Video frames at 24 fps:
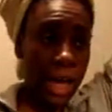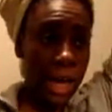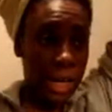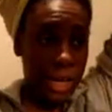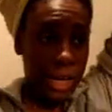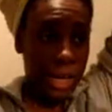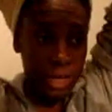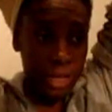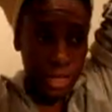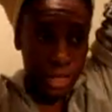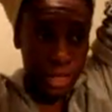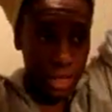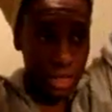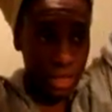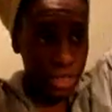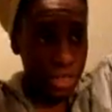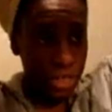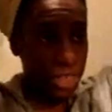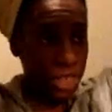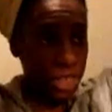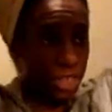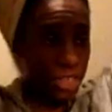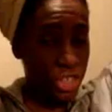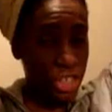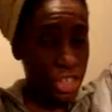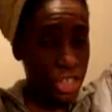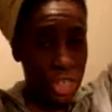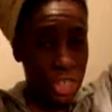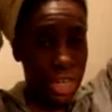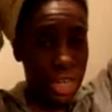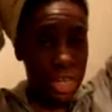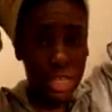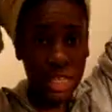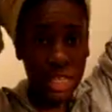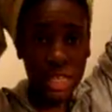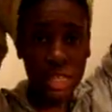and
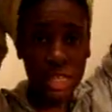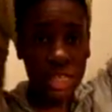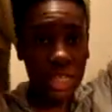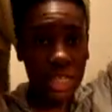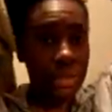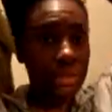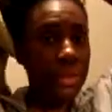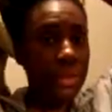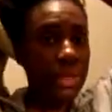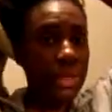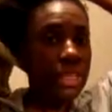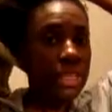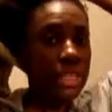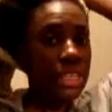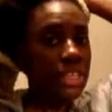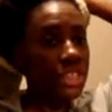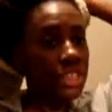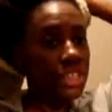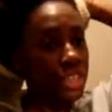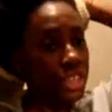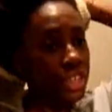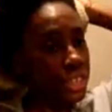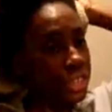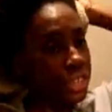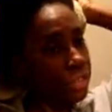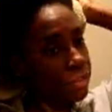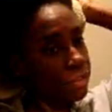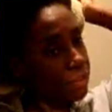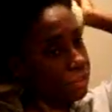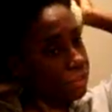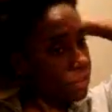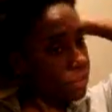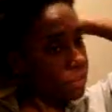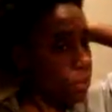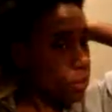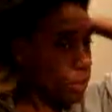conditioned it. I did a deep
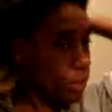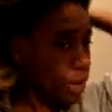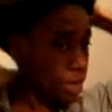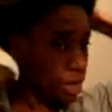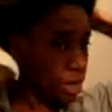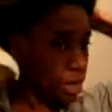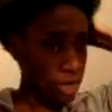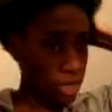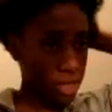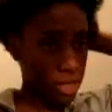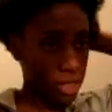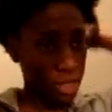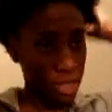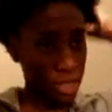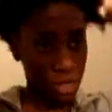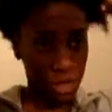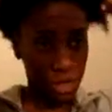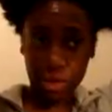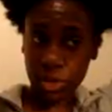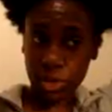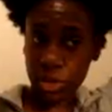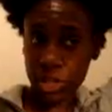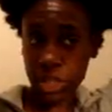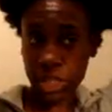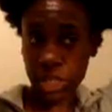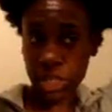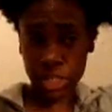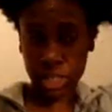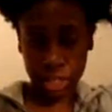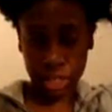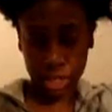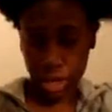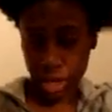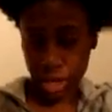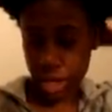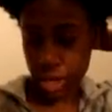condition, went under the
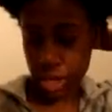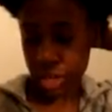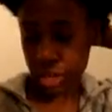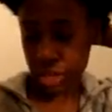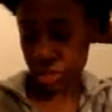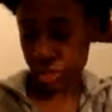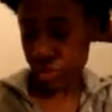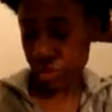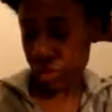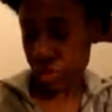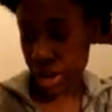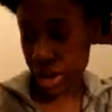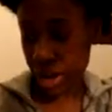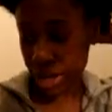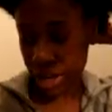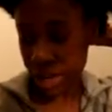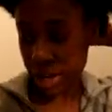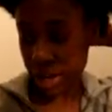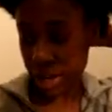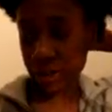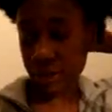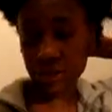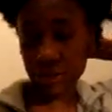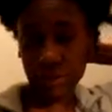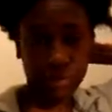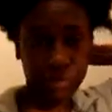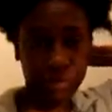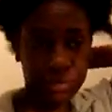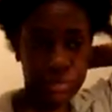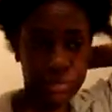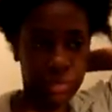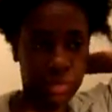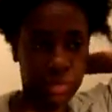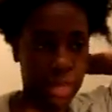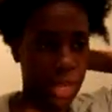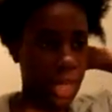hooded dryer,
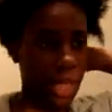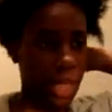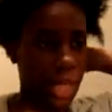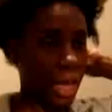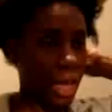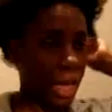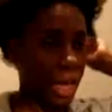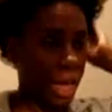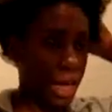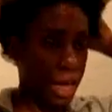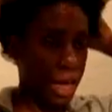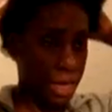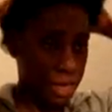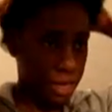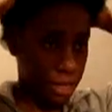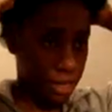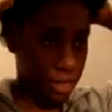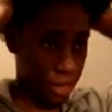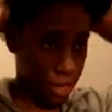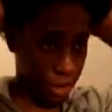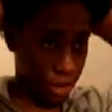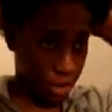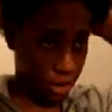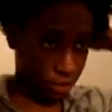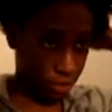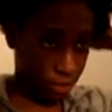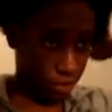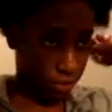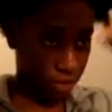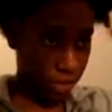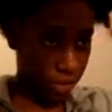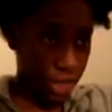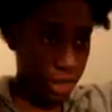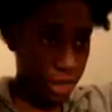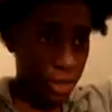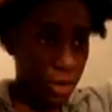and
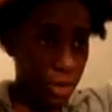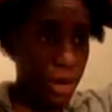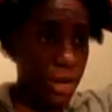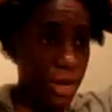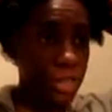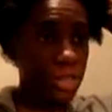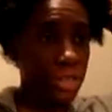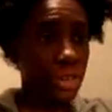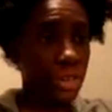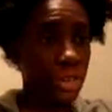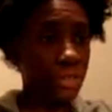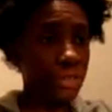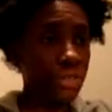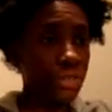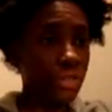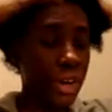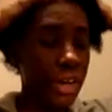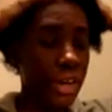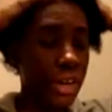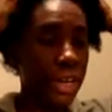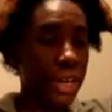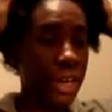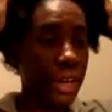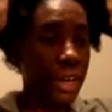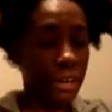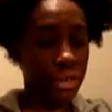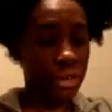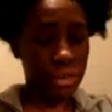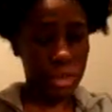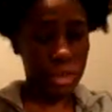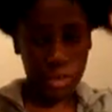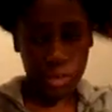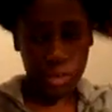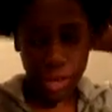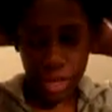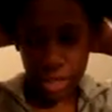feeling quite soft right
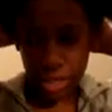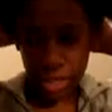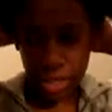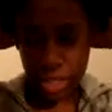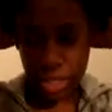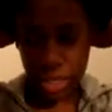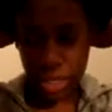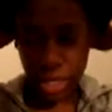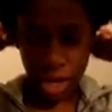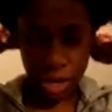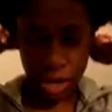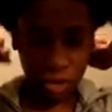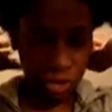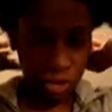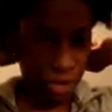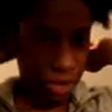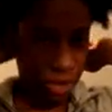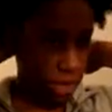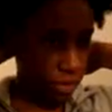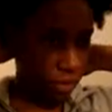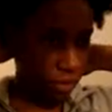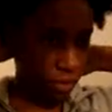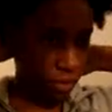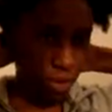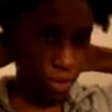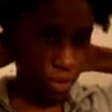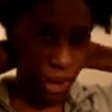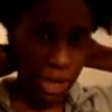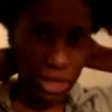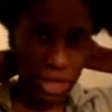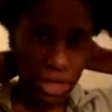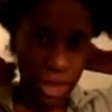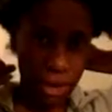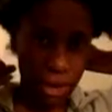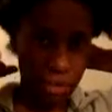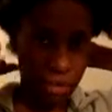now. I've had the towel on it for
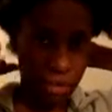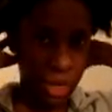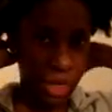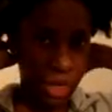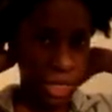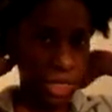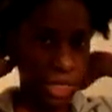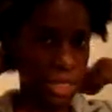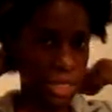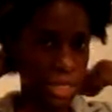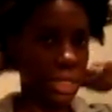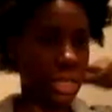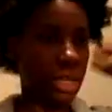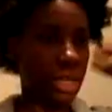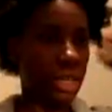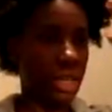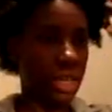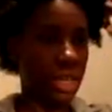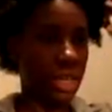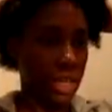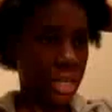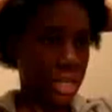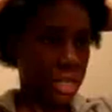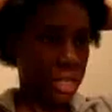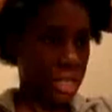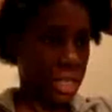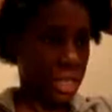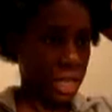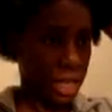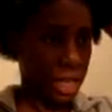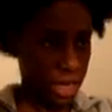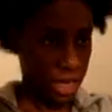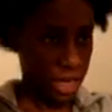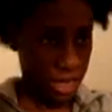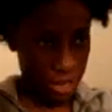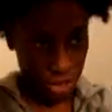about 10 minutes
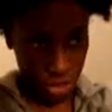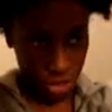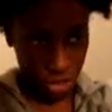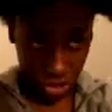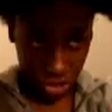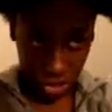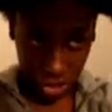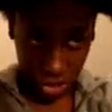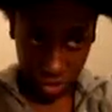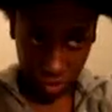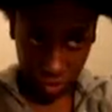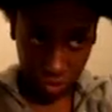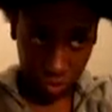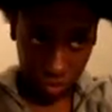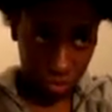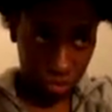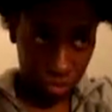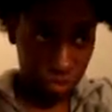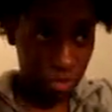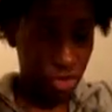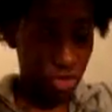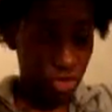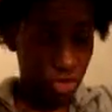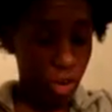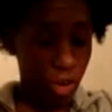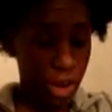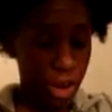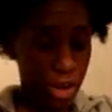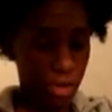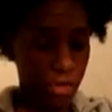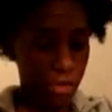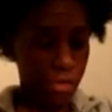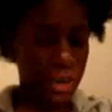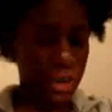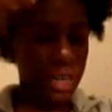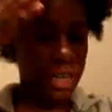to get it just to
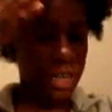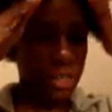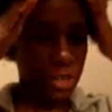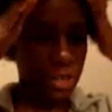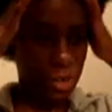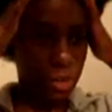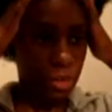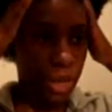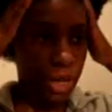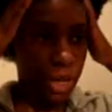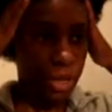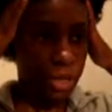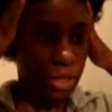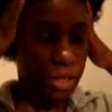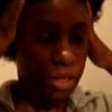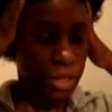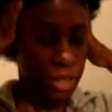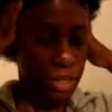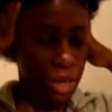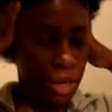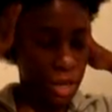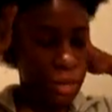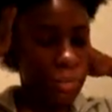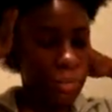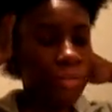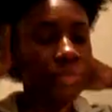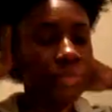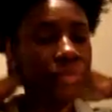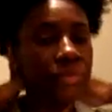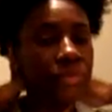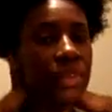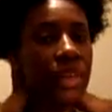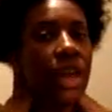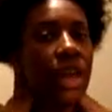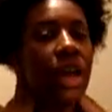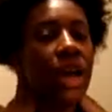dry off a little bit, because
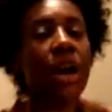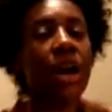I'm